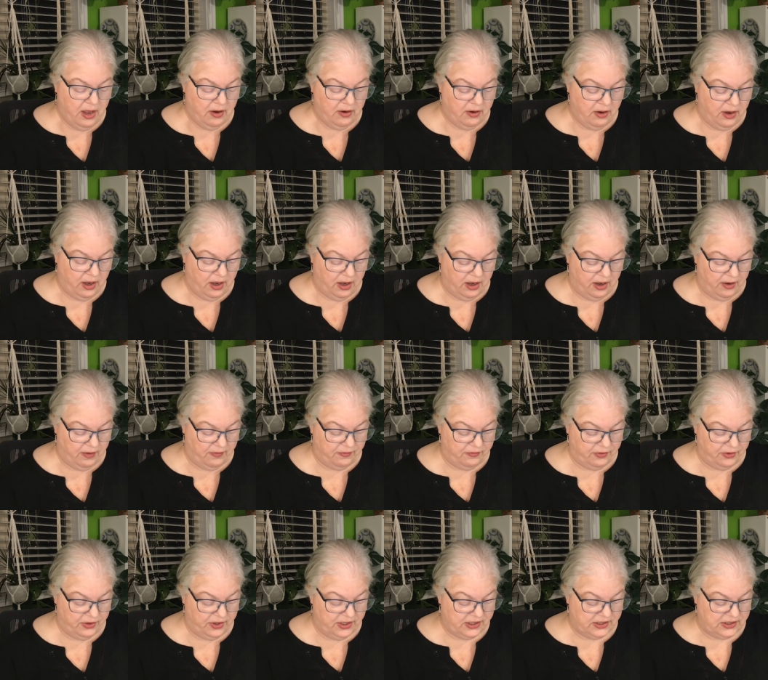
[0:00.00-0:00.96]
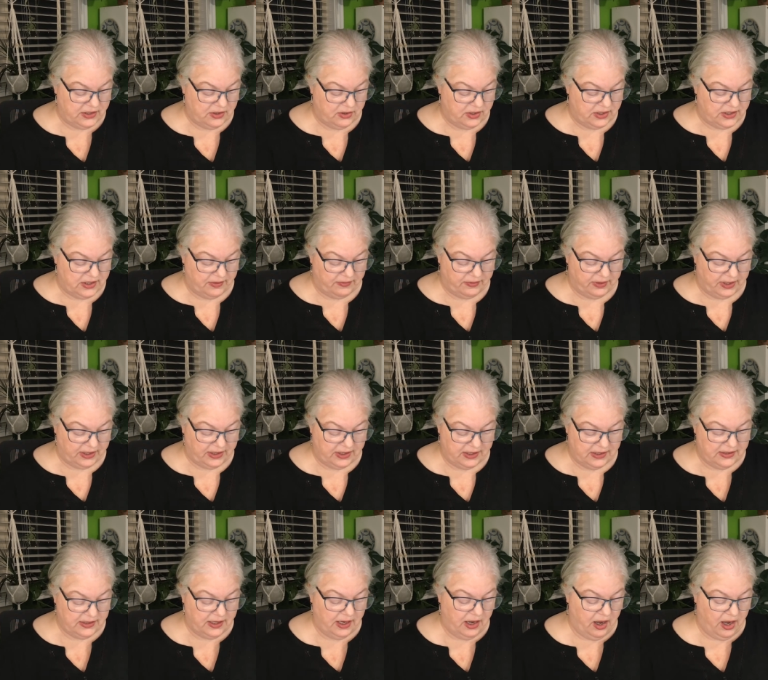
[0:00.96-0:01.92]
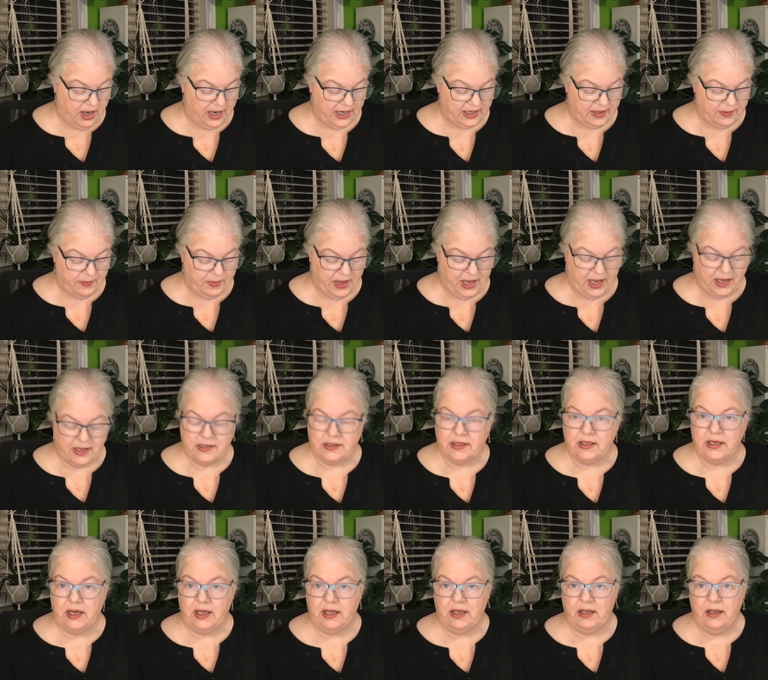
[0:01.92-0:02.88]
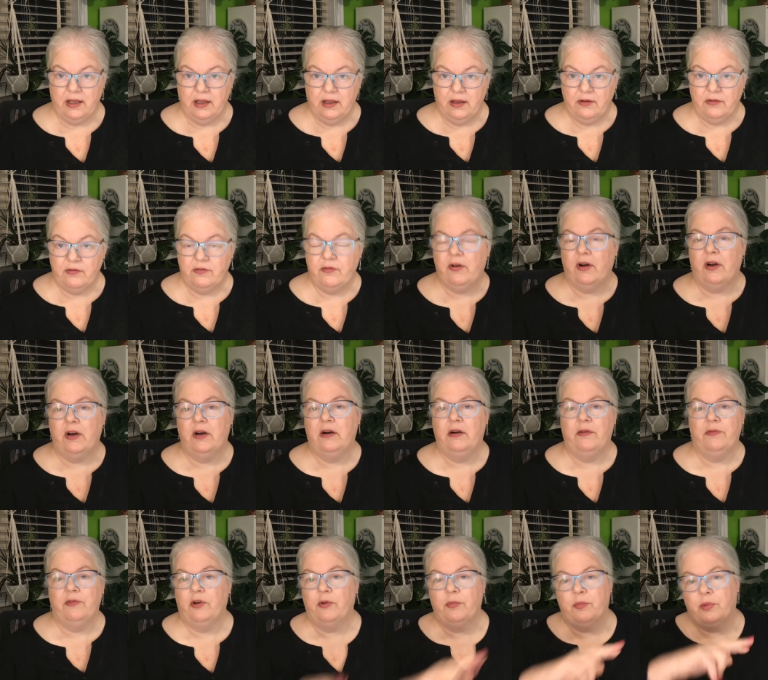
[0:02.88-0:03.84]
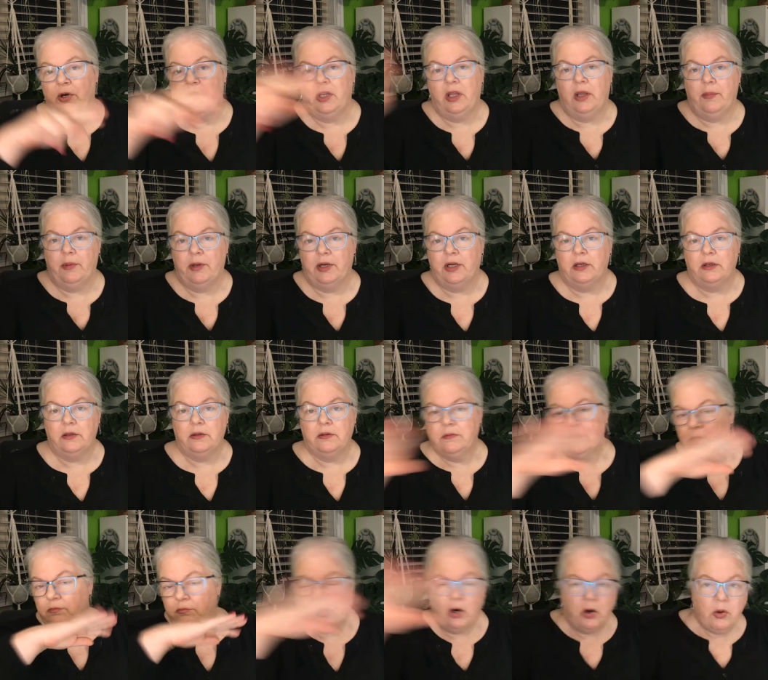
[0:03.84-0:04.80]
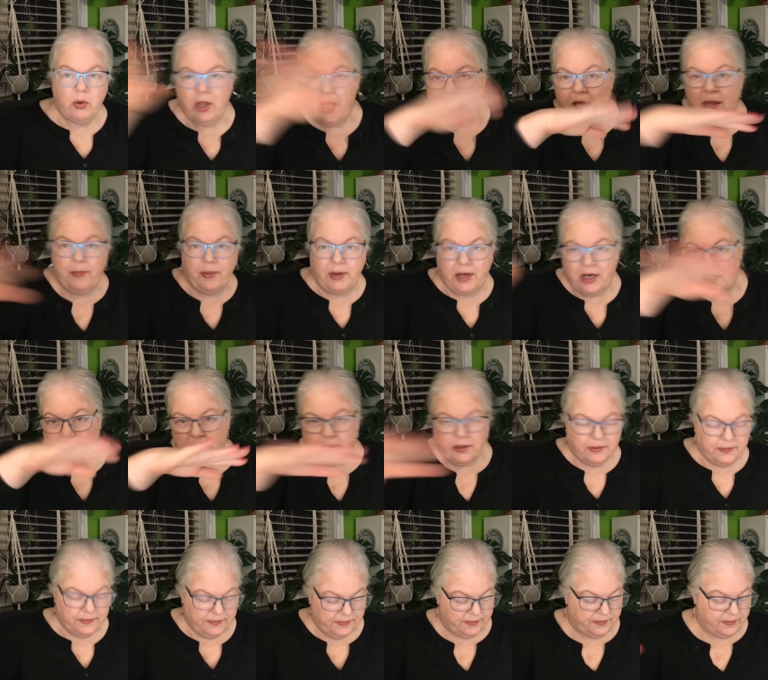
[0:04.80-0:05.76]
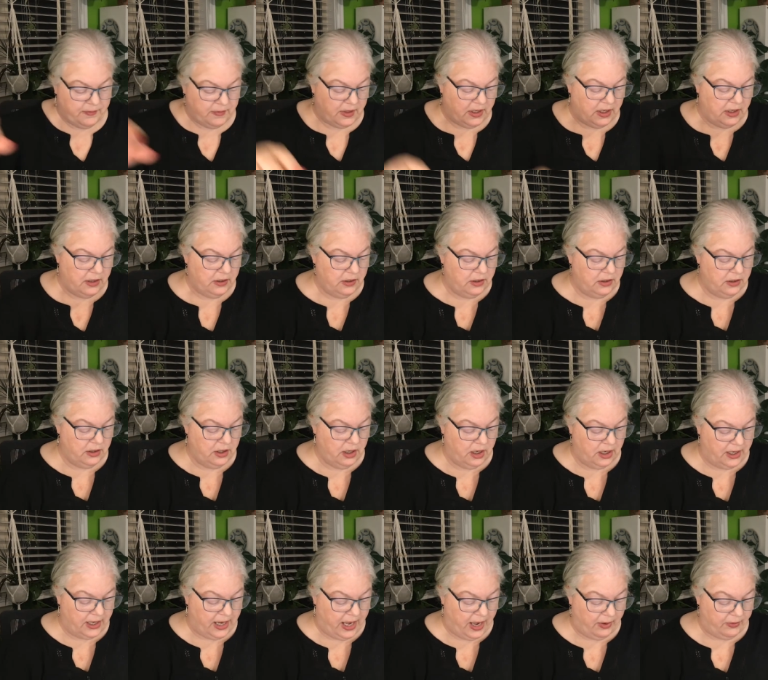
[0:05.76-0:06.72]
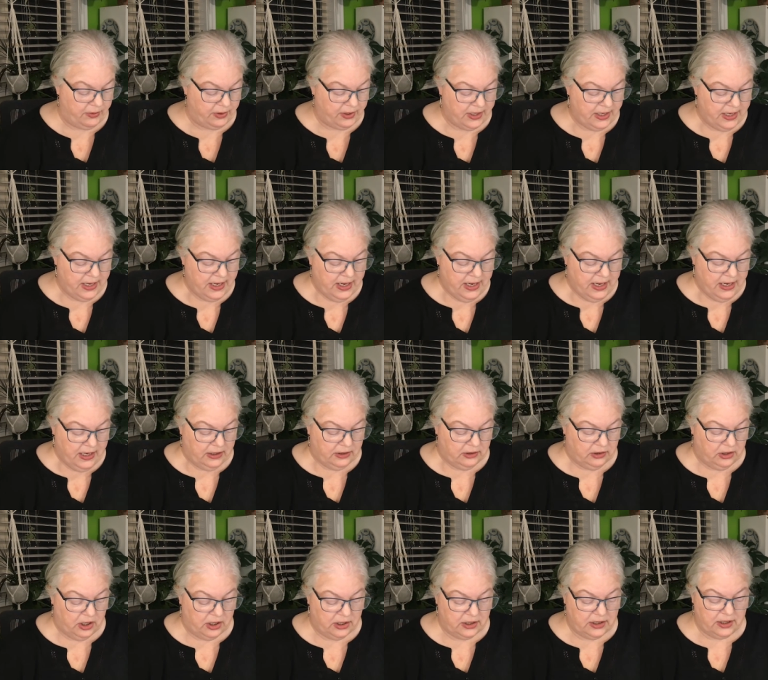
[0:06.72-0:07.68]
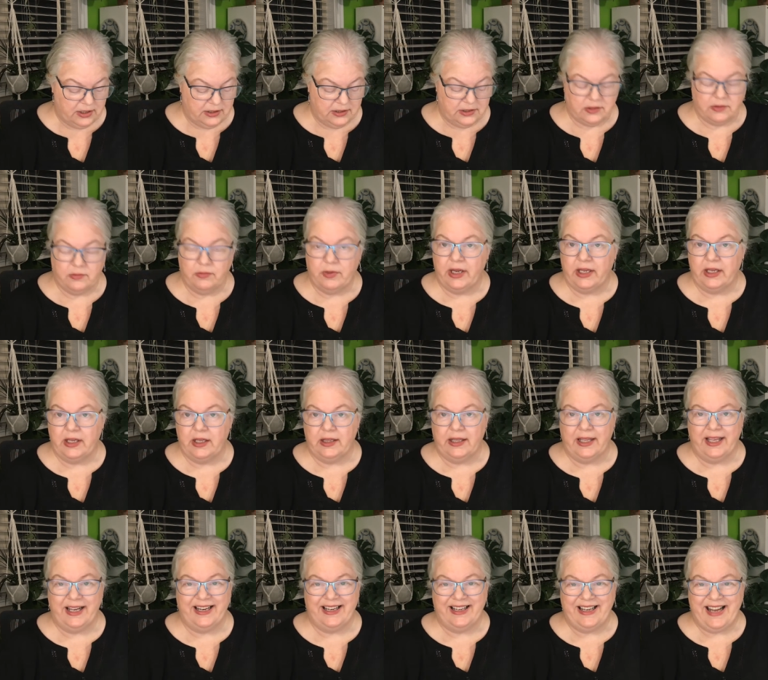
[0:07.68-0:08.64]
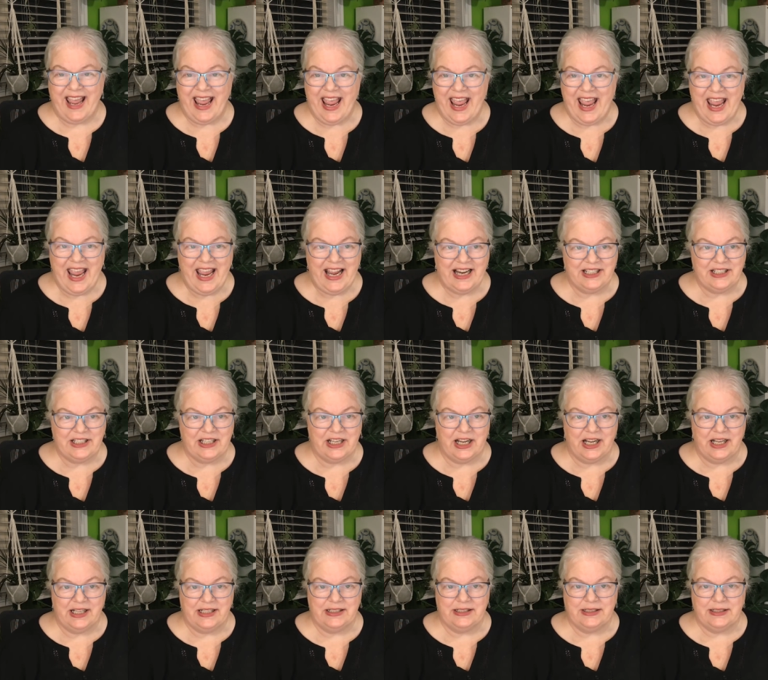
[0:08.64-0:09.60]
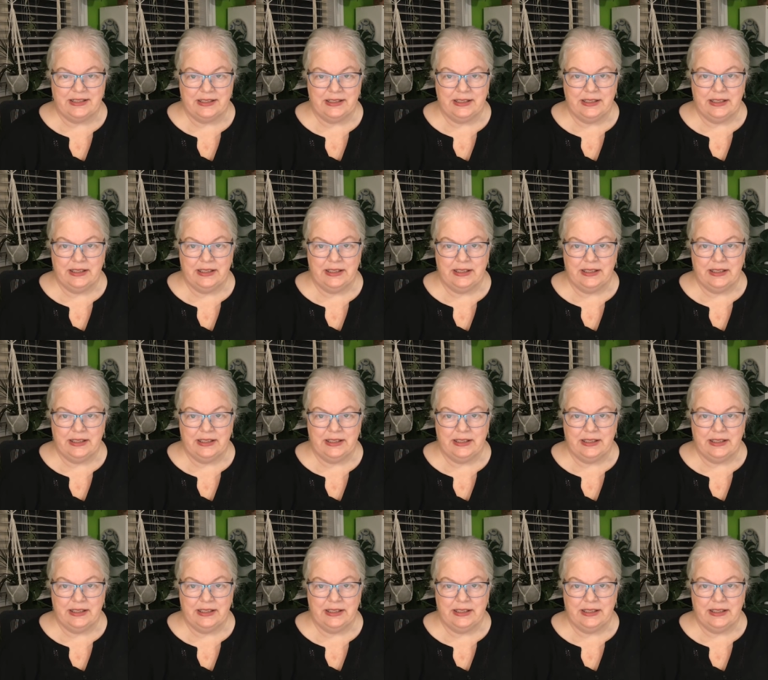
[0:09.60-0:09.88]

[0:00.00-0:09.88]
uh, for this sort of stuff, like these high capacity fire, they're prohibited. Prohibited. Not allowed. Long guns are regulated. Handguns